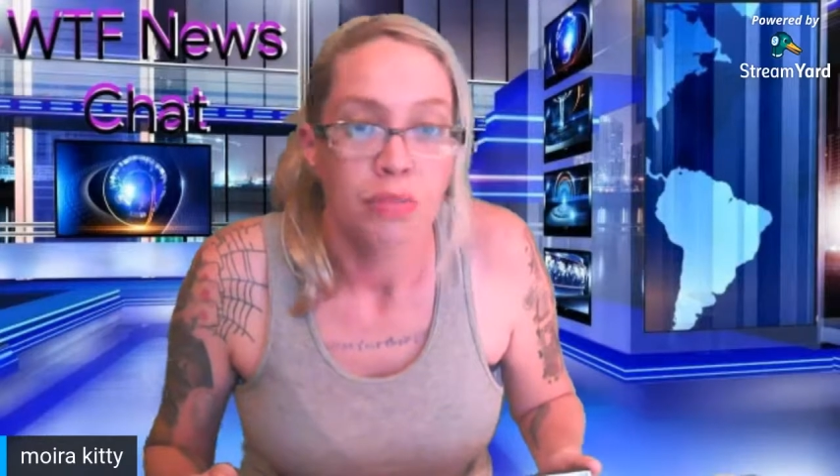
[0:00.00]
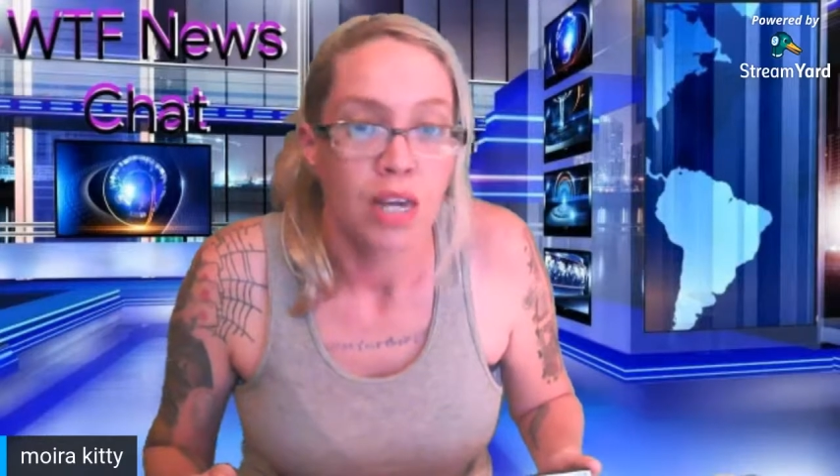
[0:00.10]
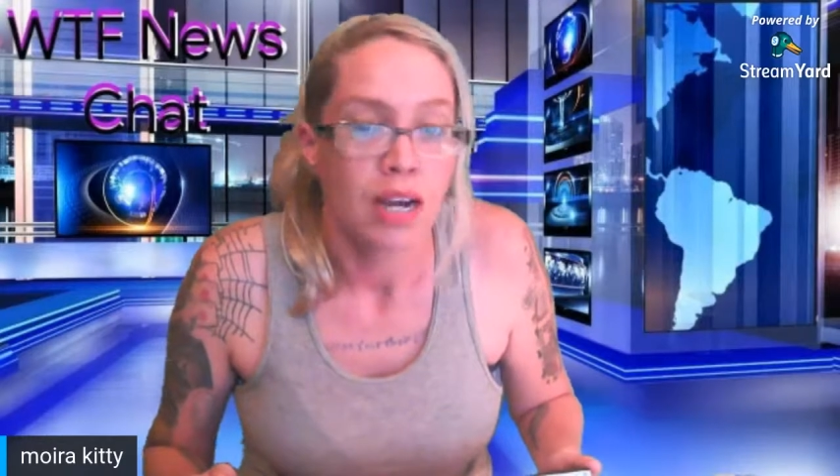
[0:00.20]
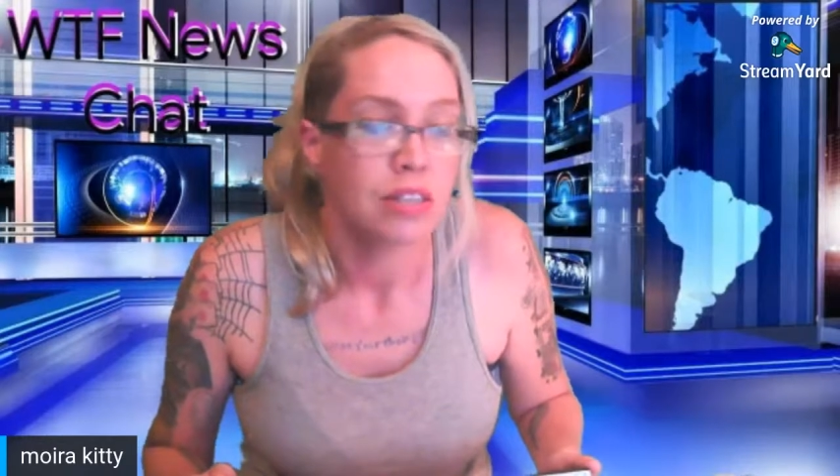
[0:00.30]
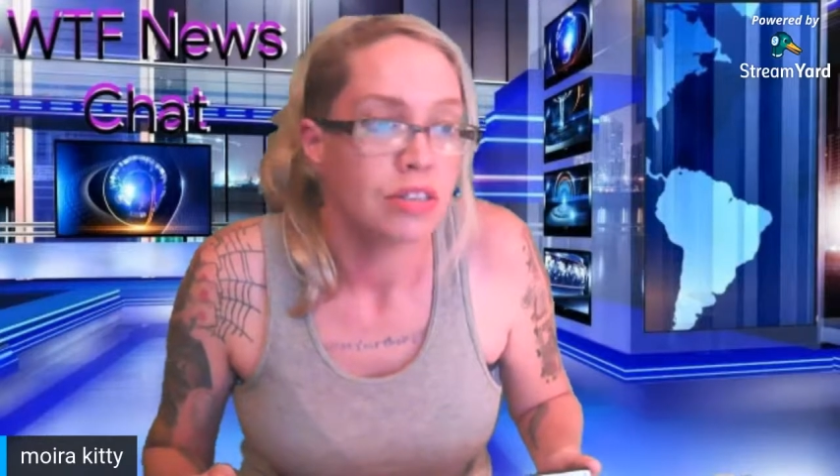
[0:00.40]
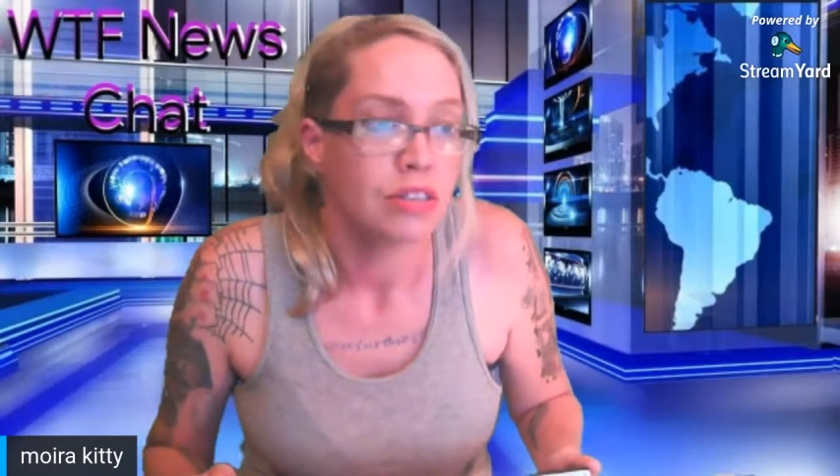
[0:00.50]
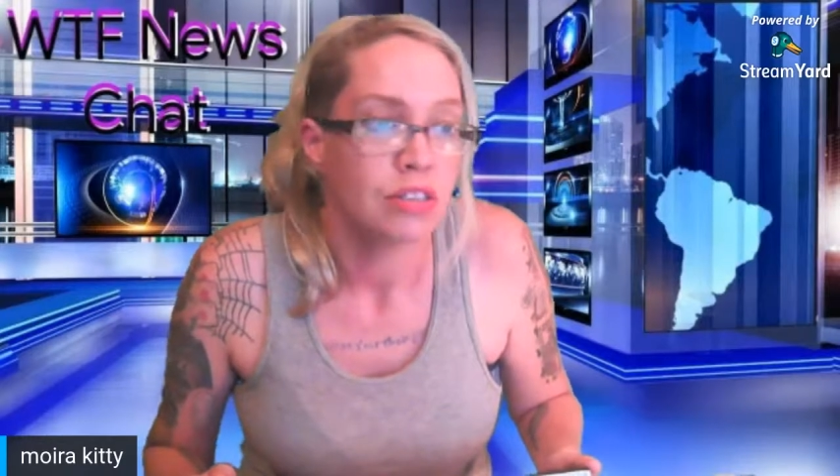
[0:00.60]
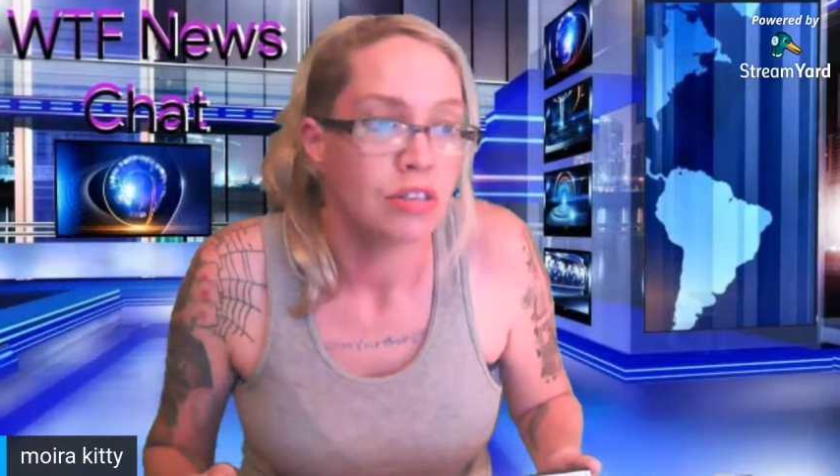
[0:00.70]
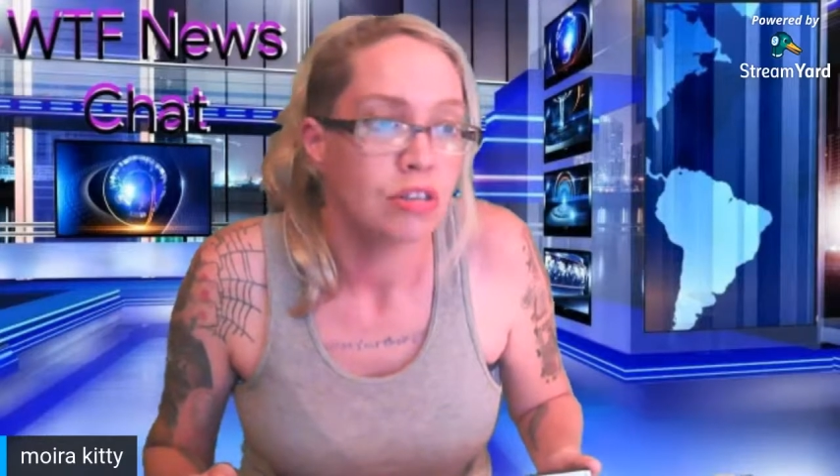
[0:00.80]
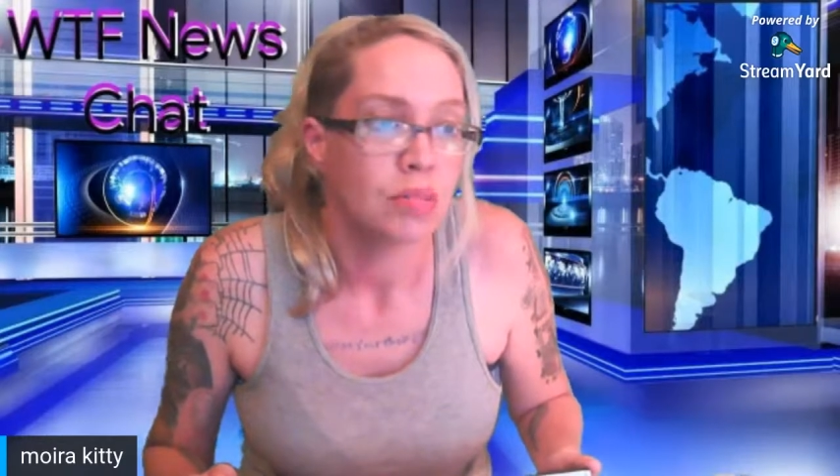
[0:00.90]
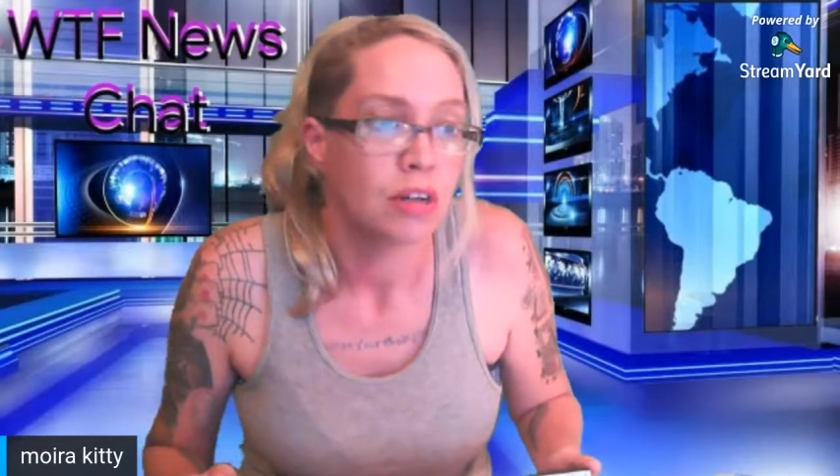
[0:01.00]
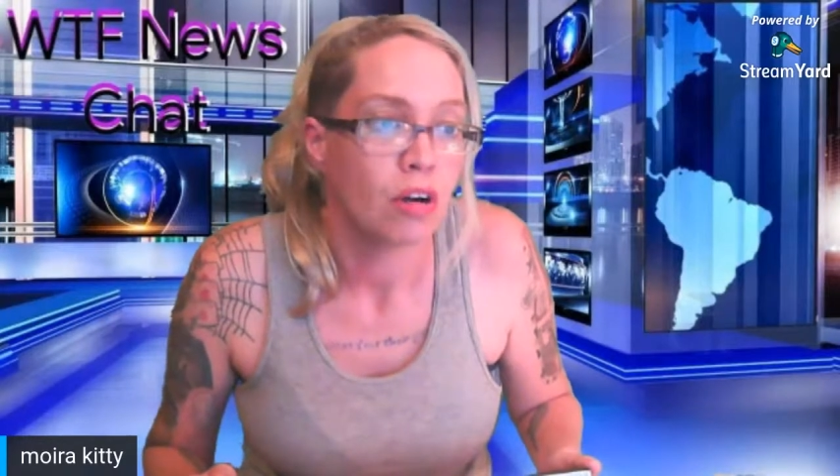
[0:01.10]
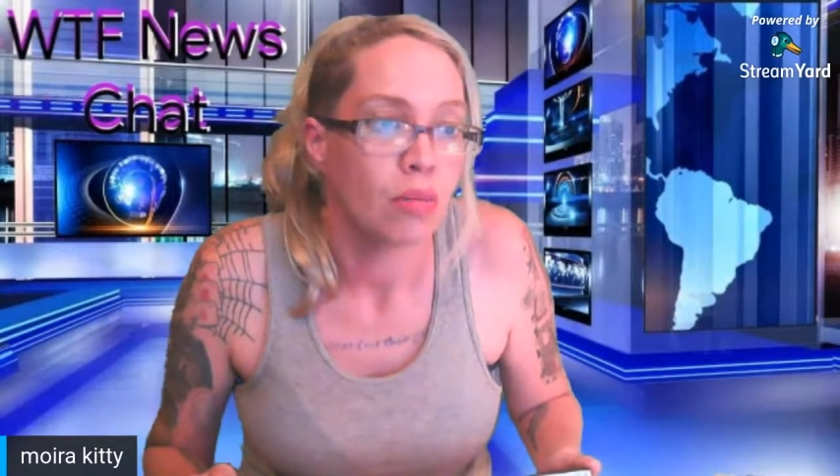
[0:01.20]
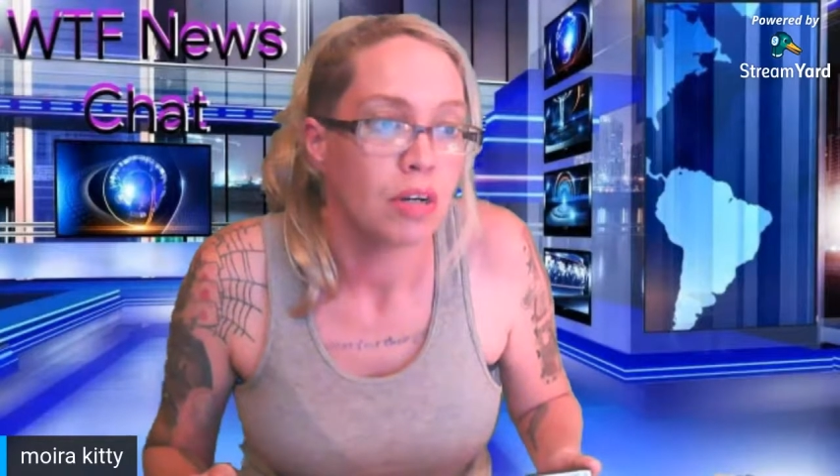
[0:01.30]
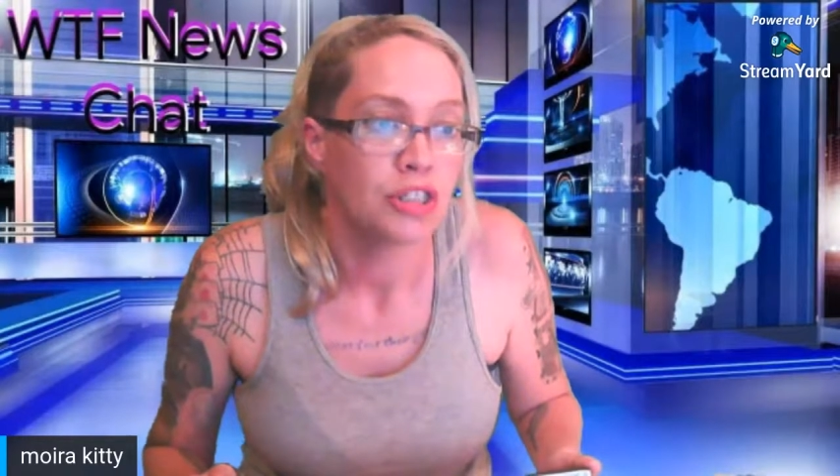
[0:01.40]
Yeah, YouTube and a
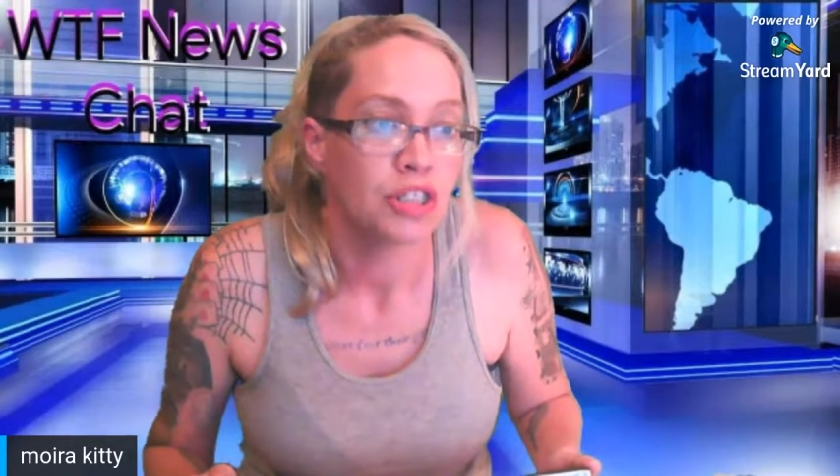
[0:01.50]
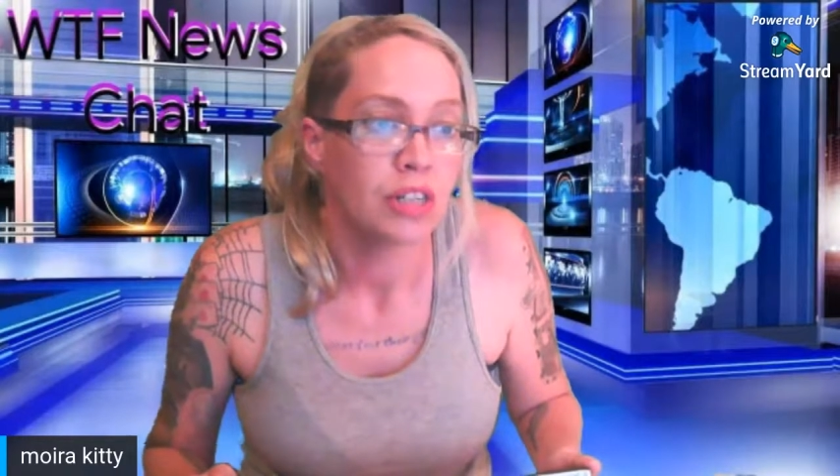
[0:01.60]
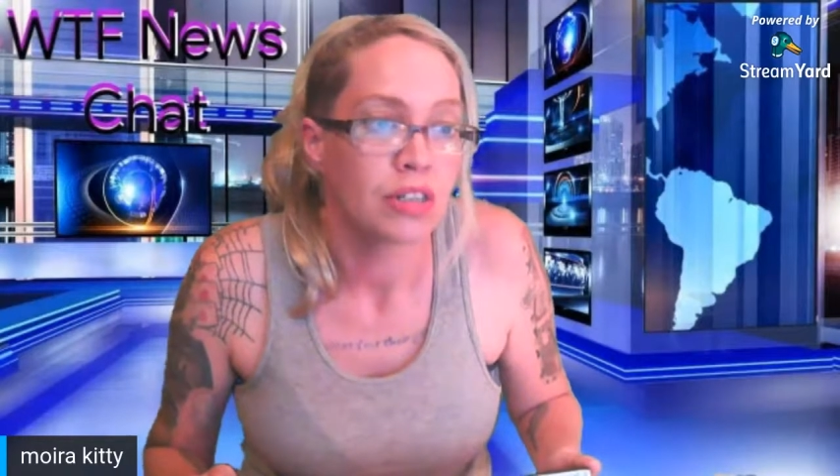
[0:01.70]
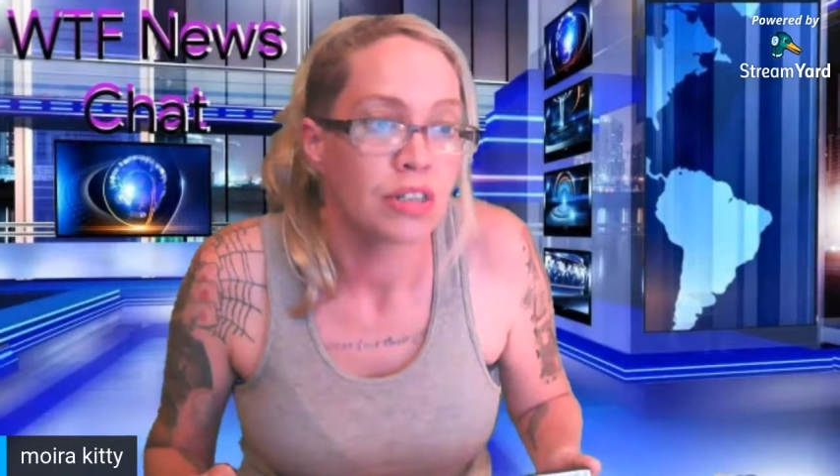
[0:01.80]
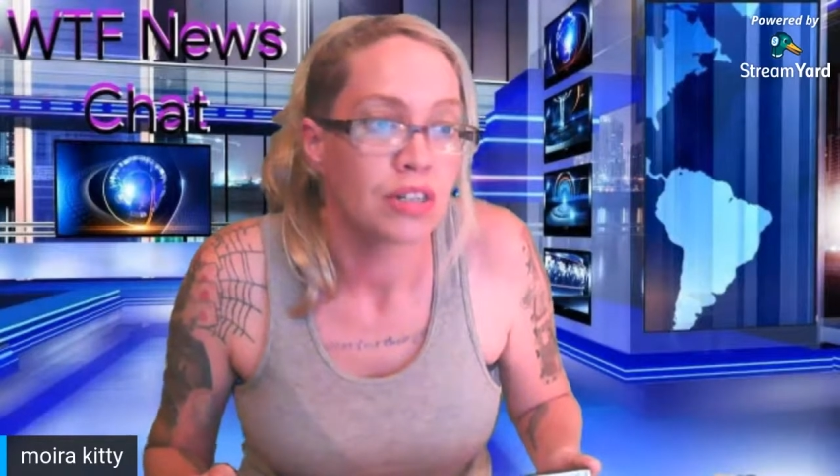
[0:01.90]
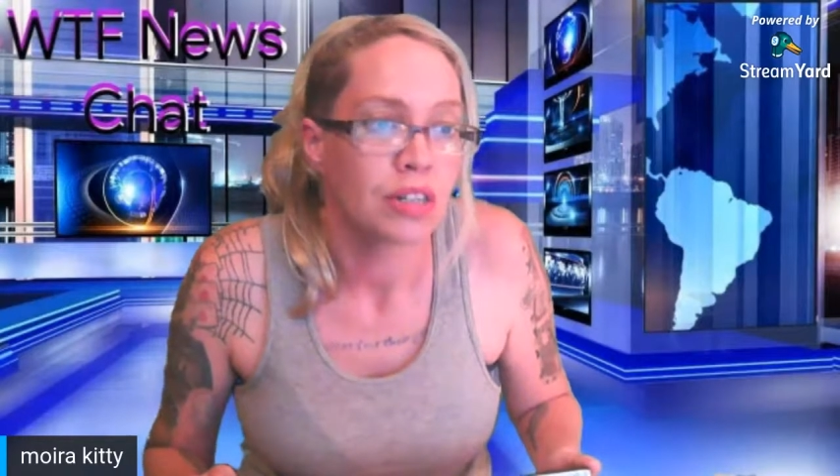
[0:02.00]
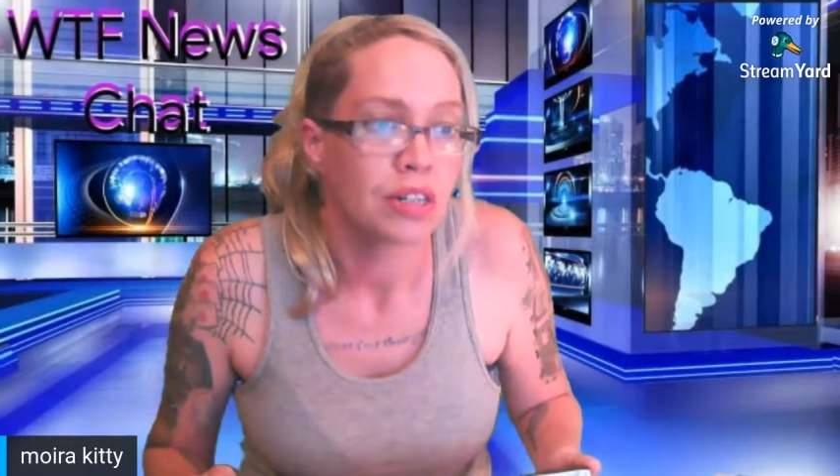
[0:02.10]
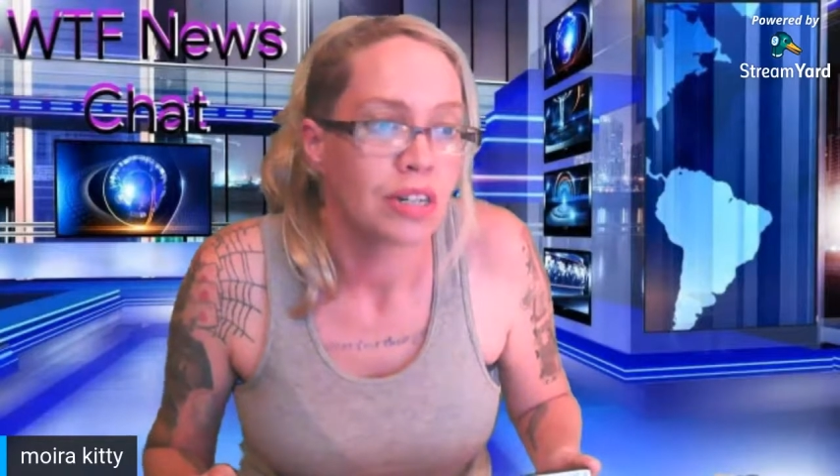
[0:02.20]
whole bunch of other